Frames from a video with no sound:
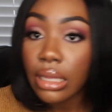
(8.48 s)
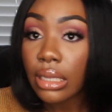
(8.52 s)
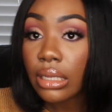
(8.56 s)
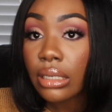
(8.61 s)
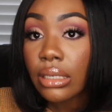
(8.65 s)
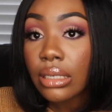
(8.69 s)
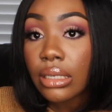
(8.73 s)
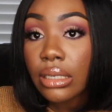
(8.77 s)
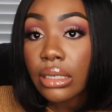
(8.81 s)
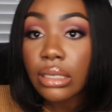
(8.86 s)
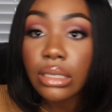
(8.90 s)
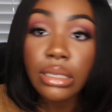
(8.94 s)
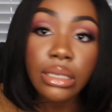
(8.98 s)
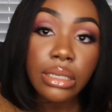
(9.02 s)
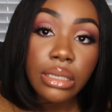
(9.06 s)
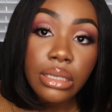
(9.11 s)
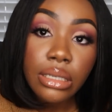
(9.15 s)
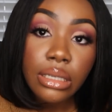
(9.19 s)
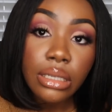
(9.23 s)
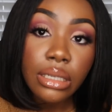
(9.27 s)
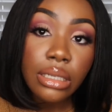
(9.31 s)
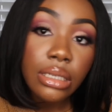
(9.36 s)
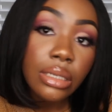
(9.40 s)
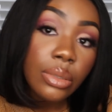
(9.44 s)

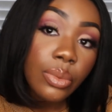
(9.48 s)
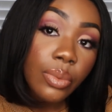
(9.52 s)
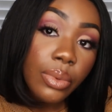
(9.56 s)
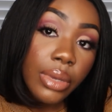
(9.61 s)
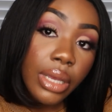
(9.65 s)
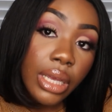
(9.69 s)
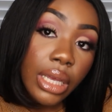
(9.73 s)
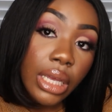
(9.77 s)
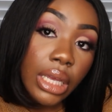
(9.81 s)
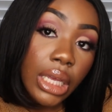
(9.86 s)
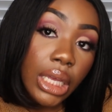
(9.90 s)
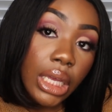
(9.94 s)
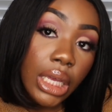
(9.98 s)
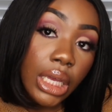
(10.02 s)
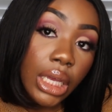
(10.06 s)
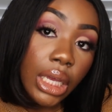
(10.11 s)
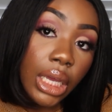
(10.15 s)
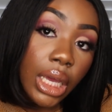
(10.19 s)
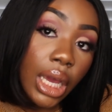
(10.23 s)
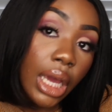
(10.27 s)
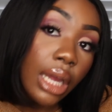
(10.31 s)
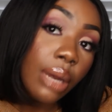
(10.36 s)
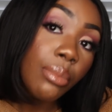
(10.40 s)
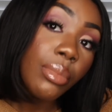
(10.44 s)
This wig
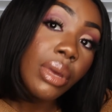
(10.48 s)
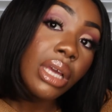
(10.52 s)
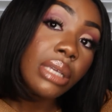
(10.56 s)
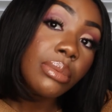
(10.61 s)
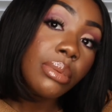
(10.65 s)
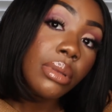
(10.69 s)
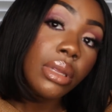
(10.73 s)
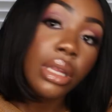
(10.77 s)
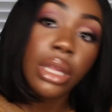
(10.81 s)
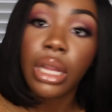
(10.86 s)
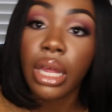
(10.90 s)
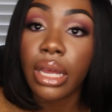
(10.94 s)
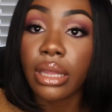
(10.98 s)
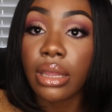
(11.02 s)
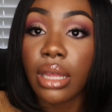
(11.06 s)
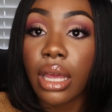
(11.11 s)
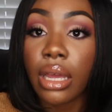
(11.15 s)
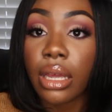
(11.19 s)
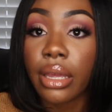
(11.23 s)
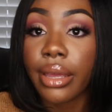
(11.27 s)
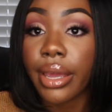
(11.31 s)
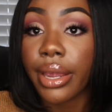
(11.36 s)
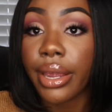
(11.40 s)
kind of makes me look like that